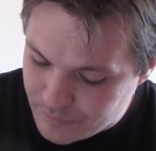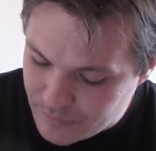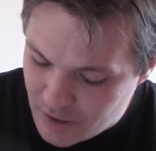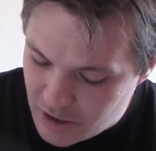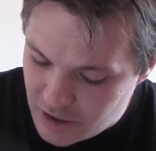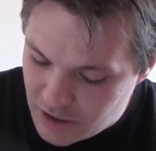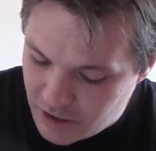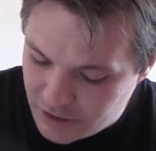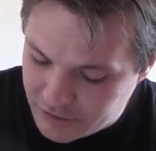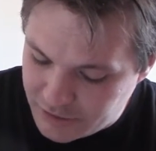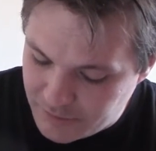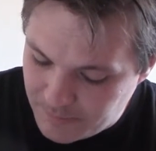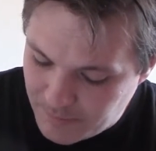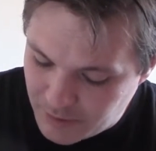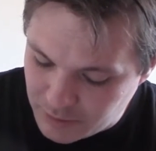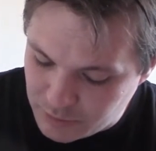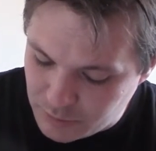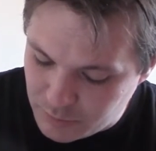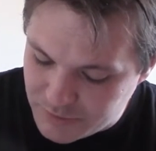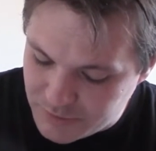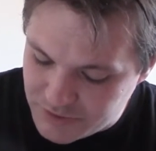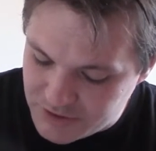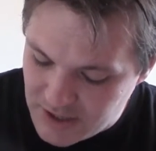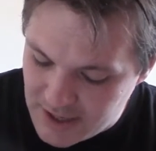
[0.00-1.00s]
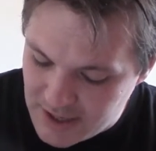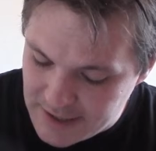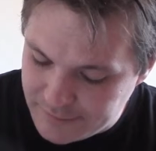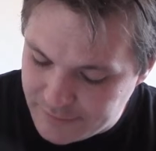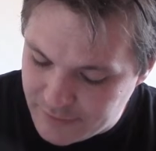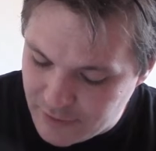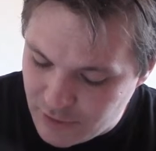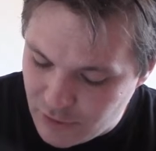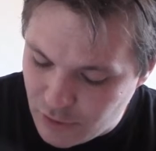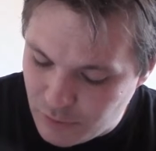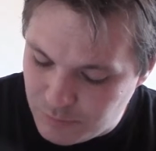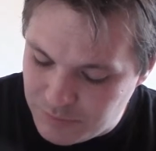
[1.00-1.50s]
on a model with
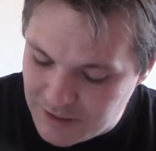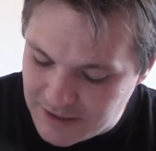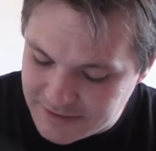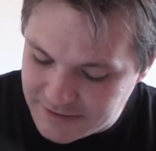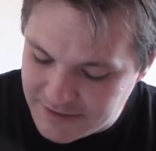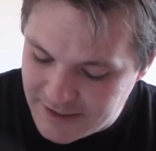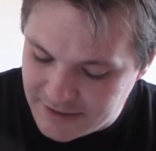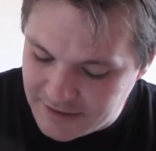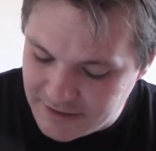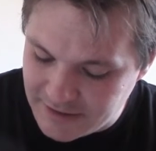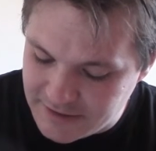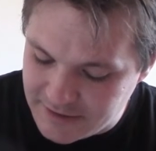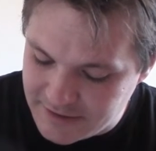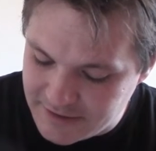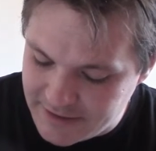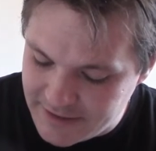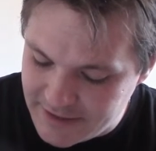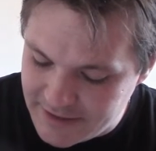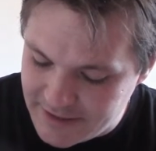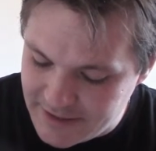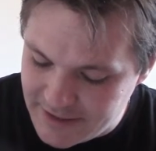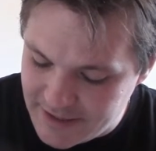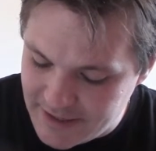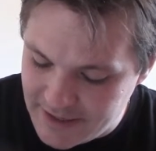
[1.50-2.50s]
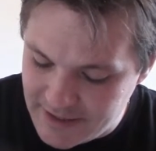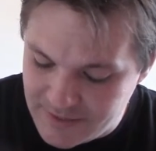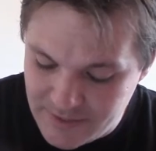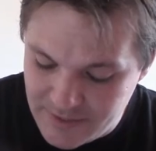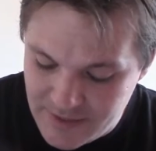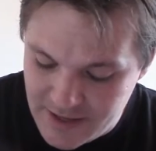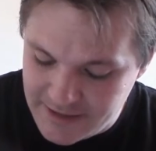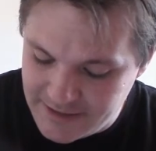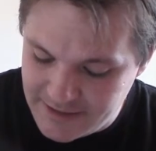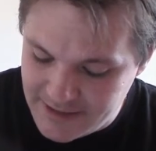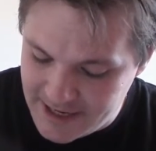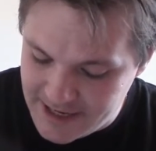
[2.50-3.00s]
Cypher or Black Talon in
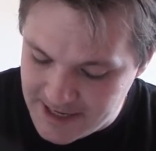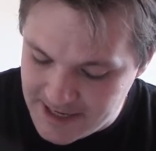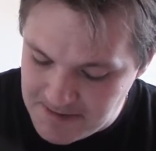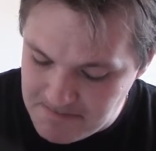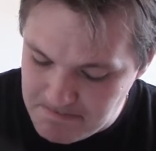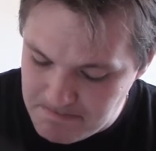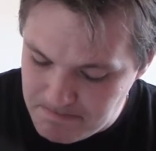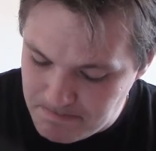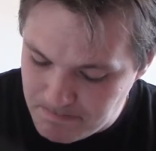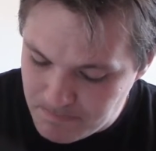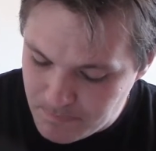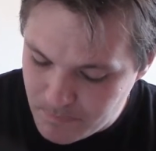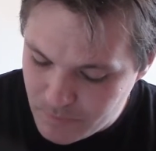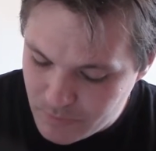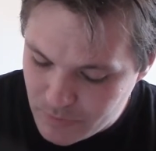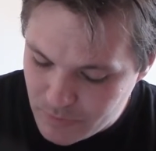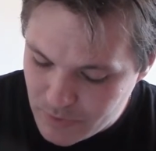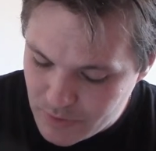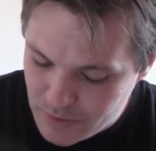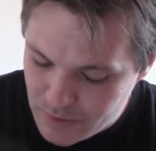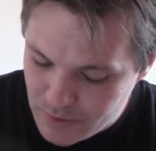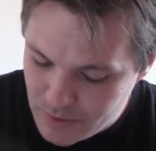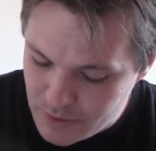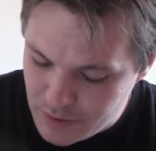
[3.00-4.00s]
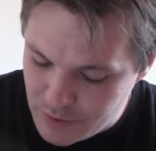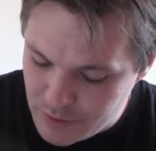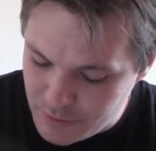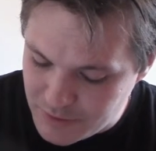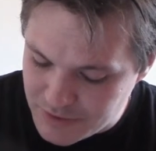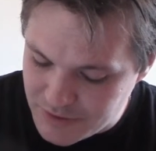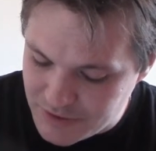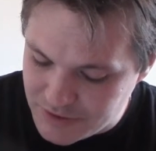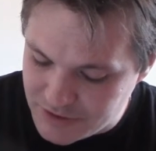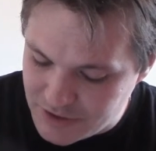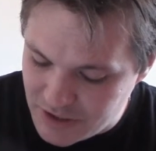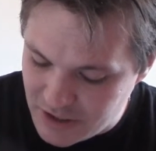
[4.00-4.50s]
their name, who
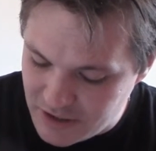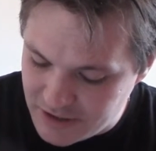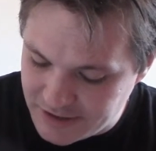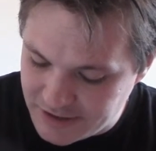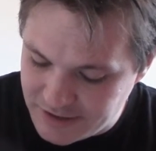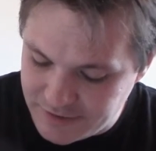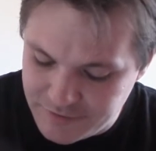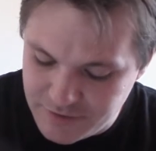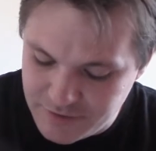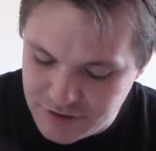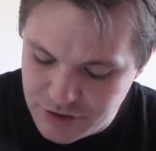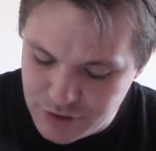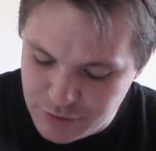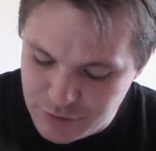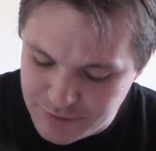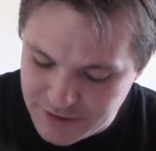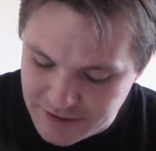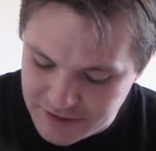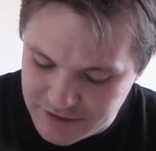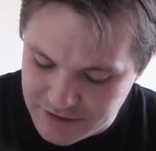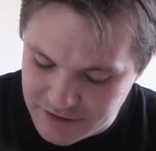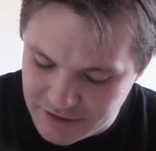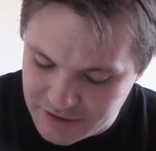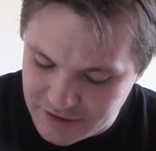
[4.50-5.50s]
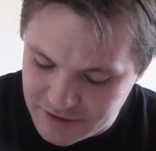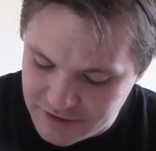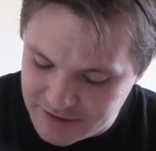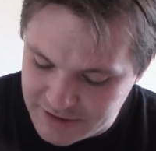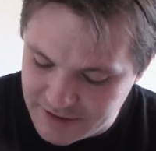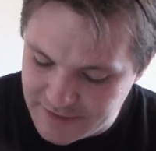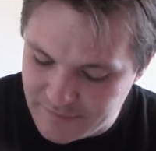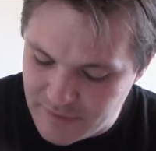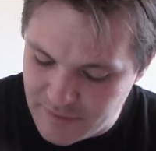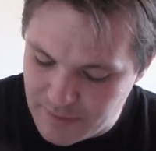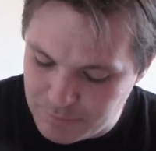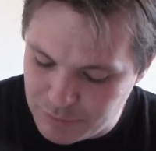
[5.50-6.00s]
is the target for shoot action, to
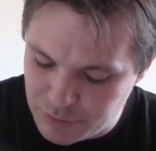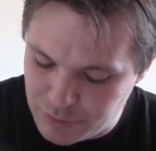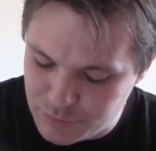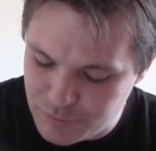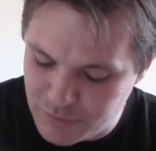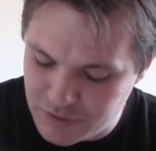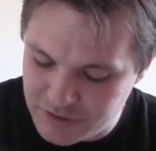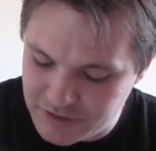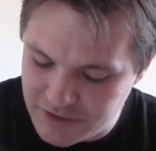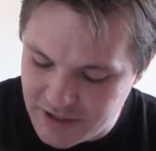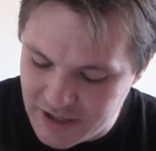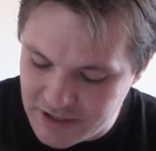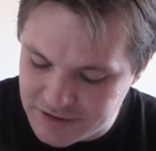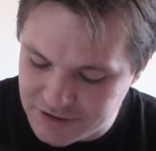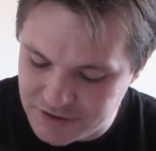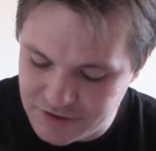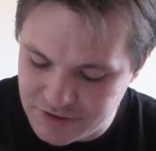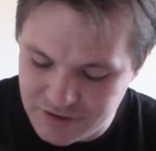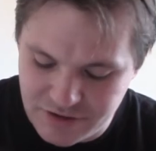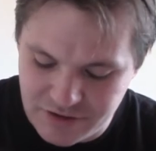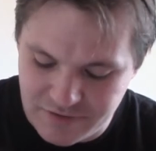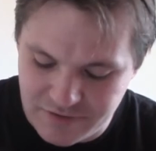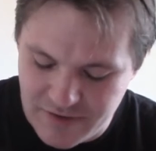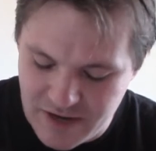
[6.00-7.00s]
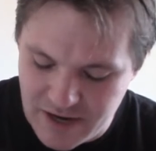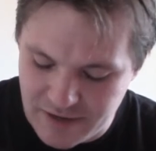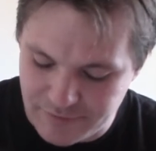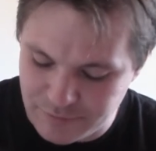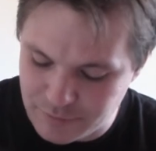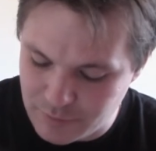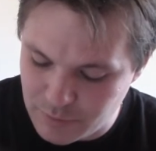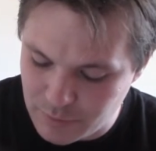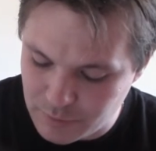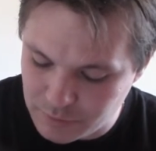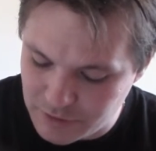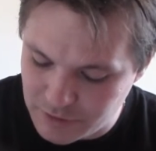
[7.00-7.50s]
give them +1 dice on the survive
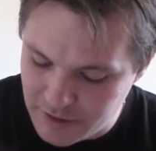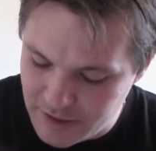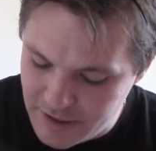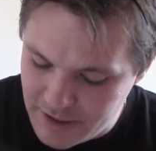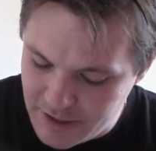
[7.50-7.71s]
roll.